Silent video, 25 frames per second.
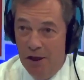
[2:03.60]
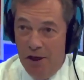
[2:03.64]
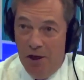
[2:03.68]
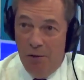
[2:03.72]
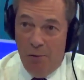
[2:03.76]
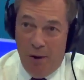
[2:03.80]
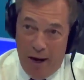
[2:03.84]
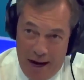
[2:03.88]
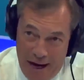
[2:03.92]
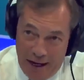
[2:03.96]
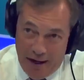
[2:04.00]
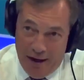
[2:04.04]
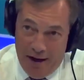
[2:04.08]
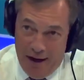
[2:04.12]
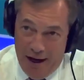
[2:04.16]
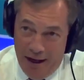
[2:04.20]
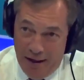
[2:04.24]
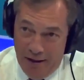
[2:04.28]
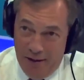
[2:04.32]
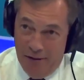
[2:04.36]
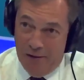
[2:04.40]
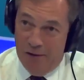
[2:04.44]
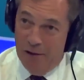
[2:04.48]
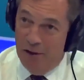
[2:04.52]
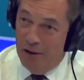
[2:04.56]
who are in
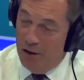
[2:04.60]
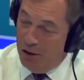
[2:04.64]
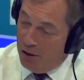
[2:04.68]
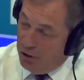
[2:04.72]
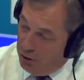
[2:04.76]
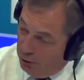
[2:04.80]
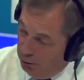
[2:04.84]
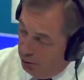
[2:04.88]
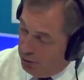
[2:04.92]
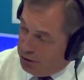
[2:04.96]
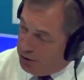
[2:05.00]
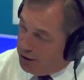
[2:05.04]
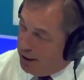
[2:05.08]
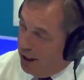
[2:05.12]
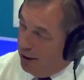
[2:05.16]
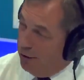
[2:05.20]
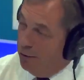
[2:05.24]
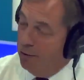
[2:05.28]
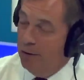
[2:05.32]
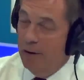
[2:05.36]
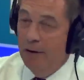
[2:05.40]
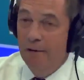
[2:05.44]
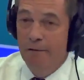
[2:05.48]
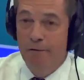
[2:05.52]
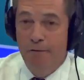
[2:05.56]
Ireland can
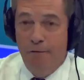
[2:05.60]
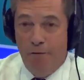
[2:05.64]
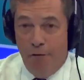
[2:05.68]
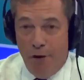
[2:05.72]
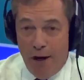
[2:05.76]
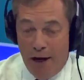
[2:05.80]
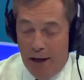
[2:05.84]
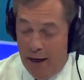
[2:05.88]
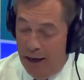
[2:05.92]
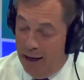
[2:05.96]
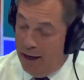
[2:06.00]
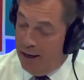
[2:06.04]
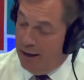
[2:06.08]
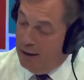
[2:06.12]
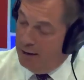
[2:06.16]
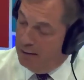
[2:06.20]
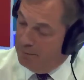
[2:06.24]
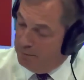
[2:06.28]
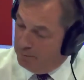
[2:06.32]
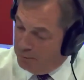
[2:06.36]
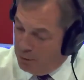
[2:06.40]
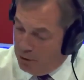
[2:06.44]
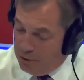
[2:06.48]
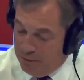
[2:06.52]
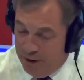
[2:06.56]
also freely
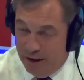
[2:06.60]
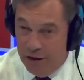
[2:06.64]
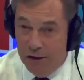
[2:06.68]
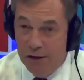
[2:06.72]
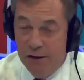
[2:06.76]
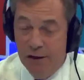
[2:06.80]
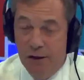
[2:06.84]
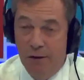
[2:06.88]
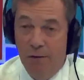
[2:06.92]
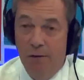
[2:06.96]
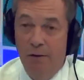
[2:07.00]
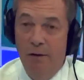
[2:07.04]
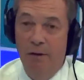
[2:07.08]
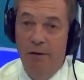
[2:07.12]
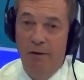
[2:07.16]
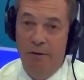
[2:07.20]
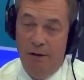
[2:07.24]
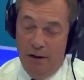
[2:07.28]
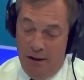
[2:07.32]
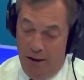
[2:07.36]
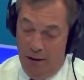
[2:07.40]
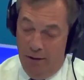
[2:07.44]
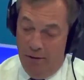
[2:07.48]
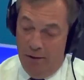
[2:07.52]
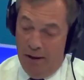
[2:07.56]
move into
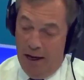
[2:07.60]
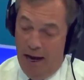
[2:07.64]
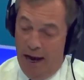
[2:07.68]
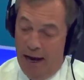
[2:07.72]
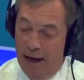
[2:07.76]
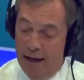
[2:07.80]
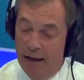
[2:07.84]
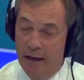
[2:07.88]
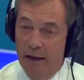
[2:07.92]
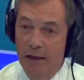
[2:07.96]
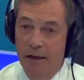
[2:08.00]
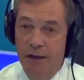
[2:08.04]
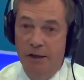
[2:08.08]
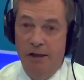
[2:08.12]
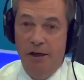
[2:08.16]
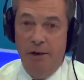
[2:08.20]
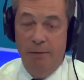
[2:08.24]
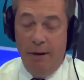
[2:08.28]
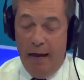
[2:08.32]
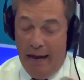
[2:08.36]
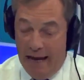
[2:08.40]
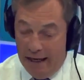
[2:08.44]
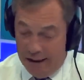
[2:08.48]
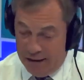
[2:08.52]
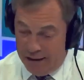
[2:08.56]
the UK.
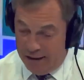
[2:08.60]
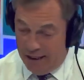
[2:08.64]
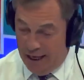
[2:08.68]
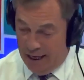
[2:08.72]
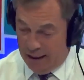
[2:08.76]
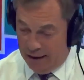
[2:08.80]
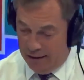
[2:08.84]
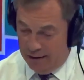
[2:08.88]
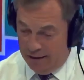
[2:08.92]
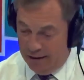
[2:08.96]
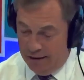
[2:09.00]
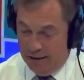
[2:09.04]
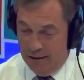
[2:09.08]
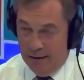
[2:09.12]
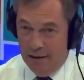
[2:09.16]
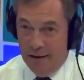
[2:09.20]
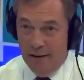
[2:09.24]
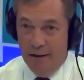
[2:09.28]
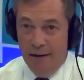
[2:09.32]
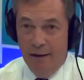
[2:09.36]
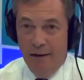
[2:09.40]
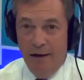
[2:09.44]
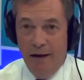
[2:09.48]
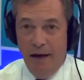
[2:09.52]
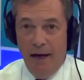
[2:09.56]
So is this
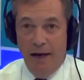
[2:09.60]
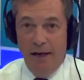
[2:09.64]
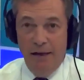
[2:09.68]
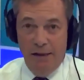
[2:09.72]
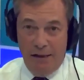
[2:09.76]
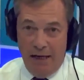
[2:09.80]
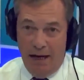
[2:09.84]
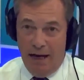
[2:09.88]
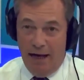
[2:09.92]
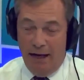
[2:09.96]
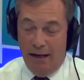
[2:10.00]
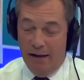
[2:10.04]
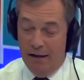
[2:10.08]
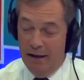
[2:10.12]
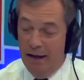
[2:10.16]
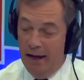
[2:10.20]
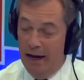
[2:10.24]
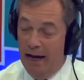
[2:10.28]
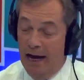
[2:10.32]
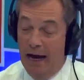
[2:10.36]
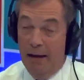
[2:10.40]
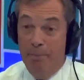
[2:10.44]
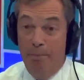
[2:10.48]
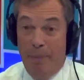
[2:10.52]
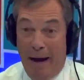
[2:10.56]
indeed
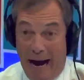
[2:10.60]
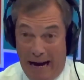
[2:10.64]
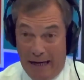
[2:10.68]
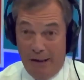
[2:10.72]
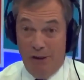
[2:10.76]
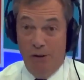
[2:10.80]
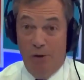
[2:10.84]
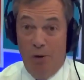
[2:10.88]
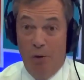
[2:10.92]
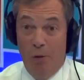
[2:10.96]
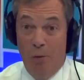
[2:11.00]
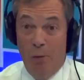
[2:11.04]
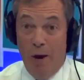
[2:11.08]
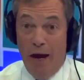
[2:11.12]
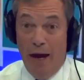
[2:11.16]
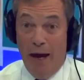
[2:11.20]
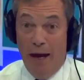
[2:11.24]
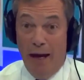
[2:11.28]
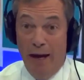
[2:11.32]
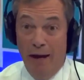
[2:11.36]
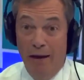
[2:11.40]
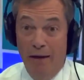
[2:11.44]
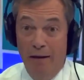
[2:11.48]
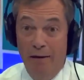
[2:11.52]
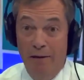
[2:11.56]
a backdoor
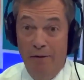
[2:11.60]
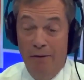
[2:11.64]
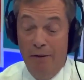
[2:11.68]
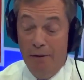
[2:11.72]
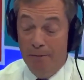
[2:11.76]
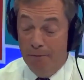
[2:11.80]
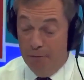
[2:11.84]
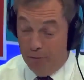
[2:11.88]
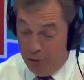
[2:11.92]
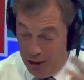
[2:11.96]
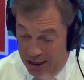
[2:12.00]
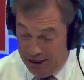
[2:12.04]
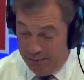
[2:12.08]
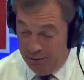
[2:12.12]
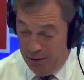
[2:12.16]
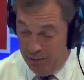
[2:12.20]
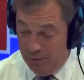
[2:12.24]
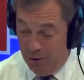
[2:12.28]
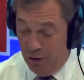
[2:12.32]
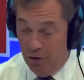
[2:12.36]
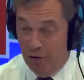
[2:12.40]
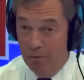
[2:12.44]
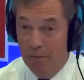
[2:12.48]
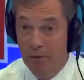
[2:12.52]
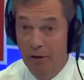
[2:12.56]
way that freedom of
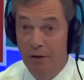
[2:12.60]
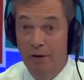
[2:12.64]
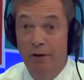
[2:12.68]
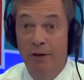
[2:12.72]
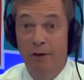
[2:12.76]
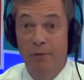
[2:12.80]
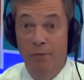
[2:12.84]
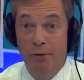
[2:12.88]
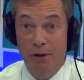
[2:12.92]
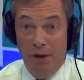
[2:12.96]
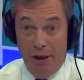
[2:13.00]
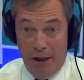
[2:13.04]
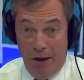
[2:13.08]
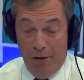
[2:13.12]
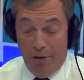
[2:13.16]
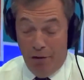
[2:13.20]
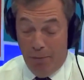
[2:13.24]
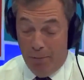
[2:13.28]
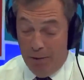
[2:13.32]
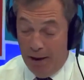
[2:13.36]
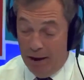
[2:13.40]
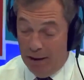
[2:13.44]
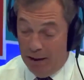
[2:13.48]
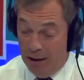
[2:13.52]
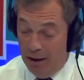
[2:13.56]
movement with the
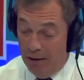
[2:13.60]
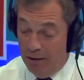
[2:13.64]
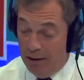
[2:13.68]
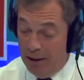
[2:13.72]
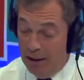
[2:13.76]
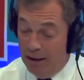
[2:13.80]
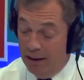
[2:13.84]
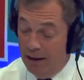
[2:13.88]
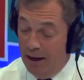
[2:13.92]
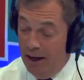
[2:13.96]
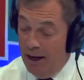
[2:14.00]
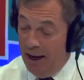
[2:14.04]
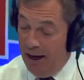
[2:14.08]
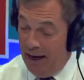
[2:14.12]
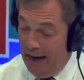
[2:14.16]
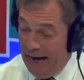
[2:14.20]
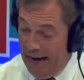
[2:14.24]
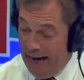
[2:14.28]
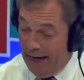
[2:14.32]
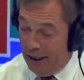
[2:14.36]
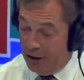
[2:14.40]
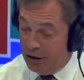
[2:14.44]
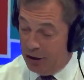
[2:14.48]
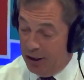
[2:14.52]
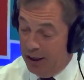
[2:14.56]
European Union
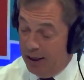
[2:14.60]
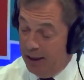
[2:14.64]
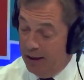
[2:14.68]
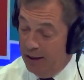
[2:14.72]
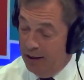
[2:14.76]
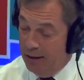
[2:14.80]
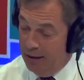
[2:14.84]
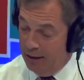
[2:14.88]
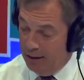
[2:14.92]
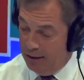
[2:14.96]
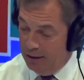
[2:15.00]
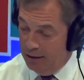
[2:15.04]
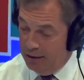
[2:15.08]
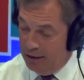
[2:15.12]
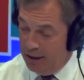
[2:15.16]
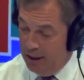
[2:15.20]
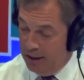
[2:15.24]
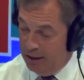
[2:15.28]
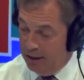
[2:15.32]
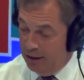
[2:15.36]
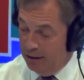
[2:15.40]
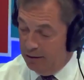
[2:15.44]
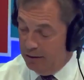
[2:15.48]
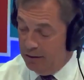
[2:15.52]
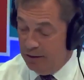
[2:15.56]
actually
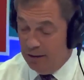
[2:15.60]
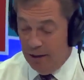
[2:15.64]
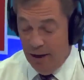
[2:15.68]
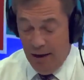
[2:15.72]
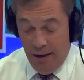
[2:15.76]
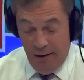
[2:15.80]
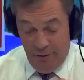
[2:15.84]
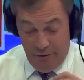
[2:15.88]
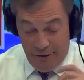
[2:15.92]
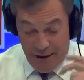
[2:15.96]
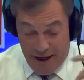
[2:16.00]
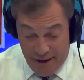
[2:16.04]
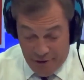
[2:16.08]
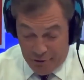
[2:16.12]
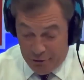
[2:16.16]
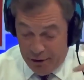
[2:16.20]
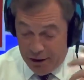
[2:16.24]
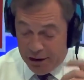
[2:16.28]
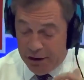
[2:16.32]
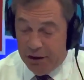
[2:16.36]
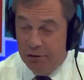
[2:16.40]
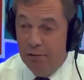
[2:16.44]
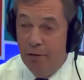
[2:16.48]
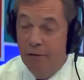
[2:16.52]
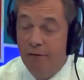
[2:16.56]
continues? The other
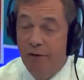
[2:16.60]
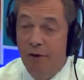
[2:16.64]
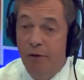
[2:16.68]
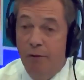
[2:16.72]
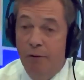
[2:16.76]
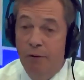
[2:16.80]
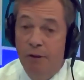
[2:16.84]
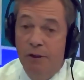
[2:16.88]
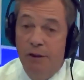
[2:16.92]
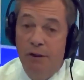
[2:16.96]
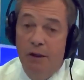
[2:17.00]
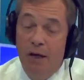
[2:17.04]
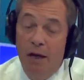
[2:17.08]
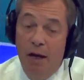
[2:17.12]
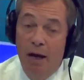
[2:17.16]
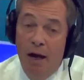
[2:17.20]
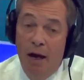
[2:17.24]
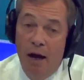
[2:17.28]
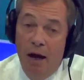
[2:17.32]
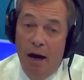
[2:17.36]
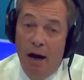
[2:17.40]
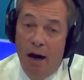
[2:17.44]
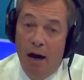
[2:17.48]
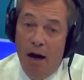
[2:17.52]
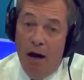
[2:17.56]
issue, of course,
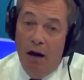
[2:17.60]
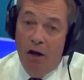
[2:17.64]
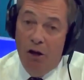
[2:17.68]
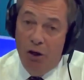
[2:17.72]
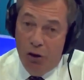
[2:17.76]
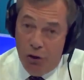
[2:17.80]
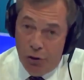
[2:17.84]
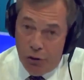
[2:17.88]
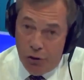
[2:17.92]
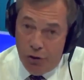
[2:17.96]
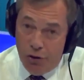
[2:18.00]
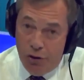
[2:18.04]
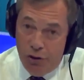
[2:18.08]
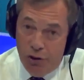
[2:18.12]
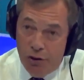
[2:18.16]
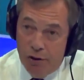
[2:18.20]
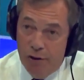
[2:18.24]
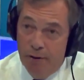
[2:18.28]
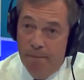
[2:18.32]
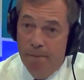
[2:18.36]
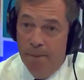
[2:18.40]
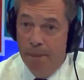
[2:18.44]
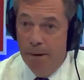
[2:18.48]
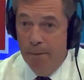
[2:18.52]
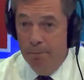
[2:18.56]
are
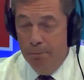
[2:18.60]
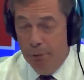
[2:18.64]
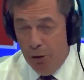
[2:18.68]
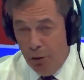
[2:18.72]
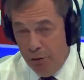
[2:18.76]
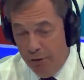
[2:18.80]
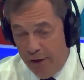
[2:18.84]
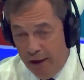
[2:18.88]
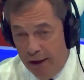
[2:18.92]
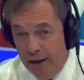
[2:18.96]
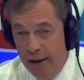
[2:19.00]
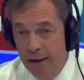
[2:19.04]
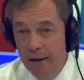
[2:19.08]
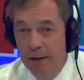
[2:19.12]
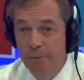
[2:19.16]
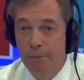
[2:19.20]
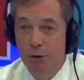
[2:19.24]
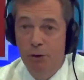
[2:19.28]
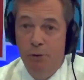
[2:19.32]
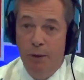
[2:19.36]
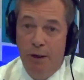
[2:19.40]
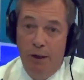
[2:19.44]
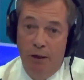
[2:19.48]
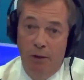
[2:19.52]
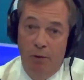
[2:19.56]
goods moving
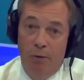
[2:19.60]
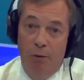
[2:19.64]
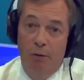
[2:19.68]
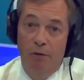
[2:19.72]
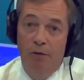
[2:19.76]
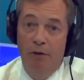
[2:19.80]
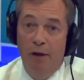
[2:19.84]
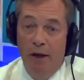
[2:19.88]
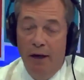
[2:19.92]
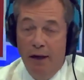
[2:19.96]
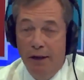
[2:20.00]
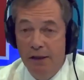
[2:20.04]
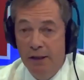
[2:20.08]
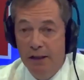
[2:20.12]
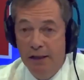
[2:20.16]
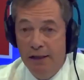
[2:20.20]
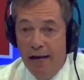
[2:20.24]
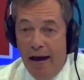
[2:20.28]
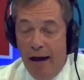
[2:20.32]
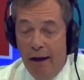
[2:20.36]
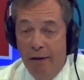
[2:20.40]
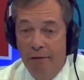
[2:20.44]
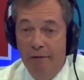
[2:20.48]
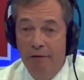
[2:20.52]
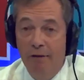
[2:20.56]
between north and
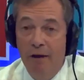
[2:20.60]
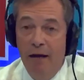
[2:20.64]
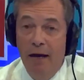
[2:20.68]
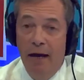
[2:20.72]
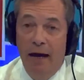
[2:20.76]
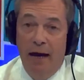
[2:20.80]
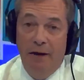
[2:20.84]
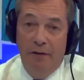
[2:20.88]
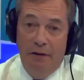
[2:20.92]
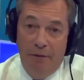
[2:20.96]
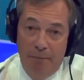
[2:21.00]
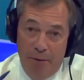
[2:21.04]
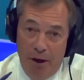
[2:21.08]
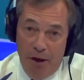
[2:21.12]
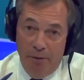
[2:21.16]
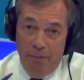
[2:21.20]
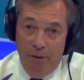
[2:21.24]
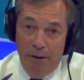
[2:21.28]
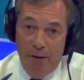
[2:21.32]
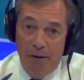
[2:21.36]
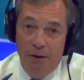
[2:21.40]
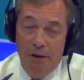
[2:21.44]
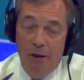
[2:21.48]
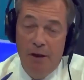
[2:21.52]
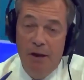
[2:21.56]
south. At the
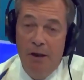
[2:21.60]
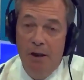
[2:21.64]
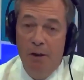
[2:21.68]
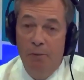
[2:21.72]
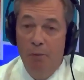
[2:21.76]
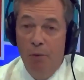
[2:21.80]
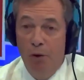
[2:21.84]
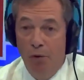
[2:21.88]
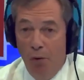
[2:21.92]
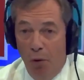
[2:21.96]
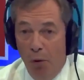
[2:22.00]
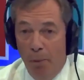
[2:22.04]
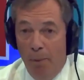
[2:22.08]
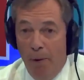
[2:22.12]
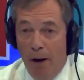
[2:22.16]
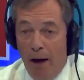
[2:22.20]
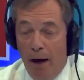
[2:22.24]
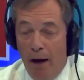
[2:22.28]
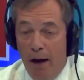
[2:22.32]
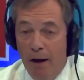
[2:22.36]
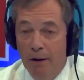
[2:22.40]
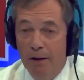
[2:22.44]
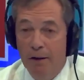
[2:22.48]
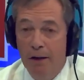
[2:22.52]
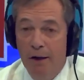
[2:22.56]
moment, we're all
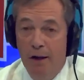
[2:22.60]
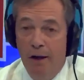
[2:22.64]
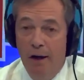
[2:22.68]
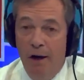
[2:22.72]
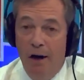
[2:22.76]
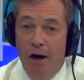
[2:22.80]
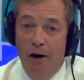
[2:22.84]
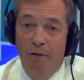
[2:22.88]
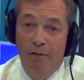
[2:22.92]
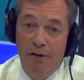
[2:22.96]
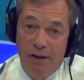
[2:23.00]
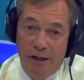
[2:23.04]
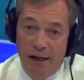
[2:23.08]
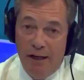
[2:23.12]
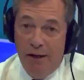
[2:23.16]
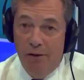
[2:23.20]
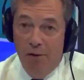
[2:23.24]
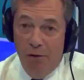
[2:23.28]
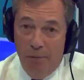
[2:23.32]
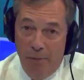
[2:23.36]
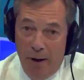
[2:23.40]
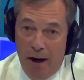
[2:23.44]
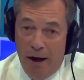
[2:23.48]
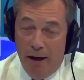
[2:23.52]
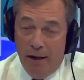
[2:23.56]
part of a
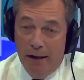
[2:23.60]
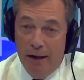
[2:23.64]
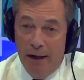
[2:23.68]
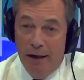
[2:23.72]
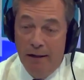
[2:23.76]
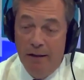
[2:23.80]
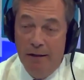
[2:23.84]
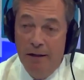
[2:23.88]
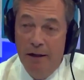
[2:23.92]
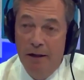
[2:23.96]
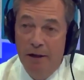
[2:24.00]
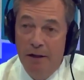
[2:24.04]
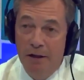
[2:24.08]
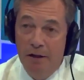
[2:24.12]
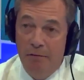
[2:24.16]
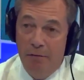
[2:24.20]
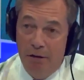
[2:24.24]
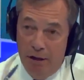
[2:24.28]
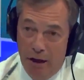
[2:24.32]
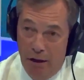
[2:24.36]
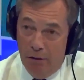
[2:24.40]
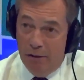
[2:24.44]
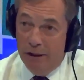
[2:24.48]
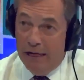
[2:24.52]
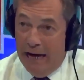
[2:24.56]
single market. There are
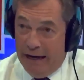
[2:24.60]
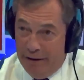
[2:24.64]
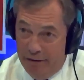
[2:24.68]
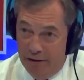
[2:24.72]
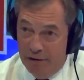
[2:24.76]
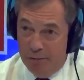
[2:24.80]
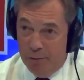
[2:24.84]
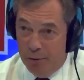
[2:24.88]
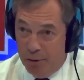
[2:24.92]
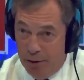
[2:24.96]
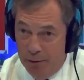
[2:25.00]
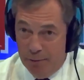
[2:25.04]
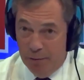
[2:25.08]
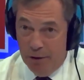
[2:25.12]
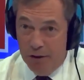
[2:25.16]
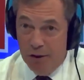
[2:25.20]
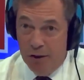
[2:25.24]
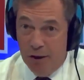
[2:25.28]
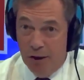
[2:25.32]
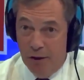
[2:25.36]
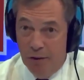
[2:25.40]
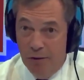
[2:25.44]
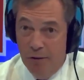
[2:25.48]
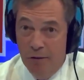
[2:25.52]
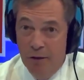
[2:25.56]
no tariffs between the
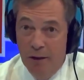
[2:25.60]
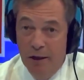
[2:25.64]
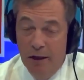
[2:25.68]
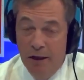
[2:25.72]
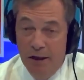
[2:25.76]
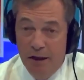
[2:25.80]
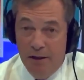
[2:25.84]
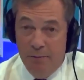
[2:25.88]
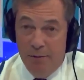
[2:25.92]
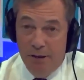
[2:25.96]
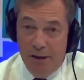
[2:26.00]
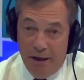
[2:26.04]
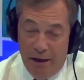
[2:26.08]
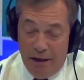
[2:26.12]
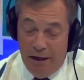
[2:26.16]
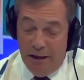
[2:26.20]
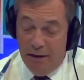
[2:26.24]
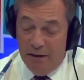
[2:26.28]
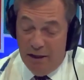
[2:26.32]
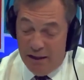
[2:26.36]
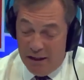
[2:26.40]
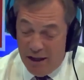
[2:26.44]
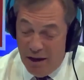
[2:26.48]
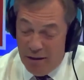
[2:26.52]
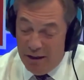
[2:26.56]
two, so
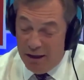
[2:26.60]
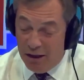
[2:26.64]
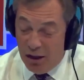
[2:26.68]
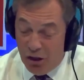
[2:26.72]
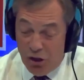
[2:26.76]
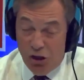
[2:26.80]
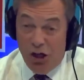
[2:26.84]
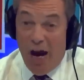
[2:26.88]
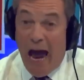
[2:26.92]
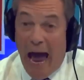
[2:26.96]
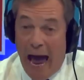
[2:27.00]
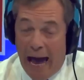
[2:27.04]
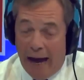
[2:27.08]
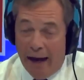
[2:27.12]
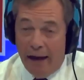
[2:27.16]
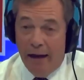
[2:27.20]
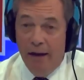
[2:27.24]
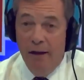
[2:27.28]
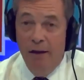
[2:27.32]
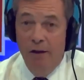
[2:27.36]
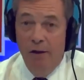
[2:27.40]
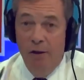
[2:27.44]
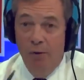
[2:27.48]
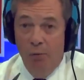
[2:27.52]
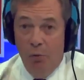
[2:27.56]
there's no need to
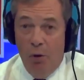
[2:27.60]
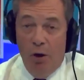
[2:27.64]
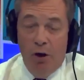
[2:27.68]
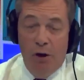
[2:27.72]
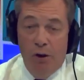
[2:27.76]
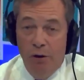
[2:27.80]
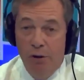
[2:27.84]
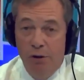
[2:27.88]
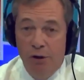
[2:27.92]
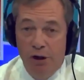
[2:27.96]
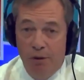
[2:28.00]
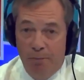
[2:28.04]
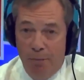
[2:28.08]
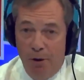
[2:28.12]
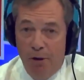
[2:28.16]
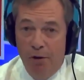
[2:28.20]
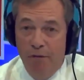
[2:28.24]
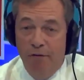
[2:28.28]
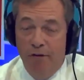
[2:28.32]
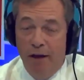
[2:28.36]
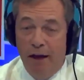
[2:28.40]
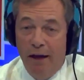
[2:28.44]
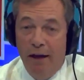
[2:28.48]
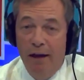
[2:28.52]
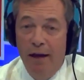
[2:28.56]
check what goods are
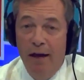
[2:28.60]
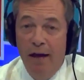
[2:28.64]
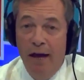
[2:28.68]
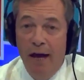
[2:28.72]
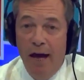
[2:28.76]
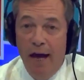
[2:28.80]
moving.